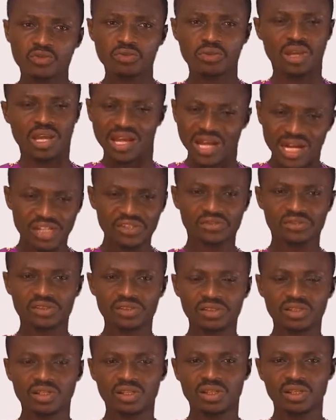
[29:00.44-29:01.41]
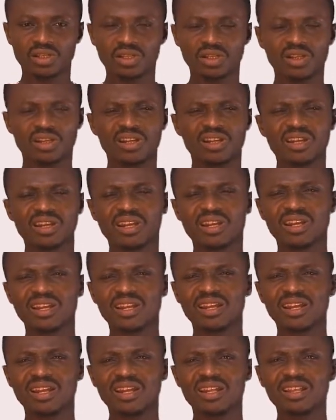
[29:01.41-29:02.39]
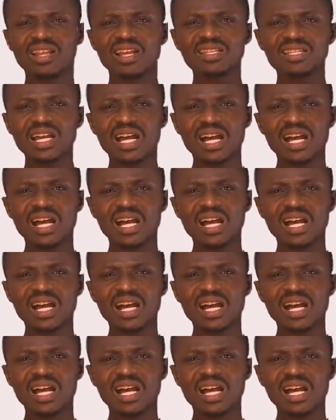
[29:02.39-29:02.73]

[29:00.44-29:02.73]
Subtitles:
to a country, let's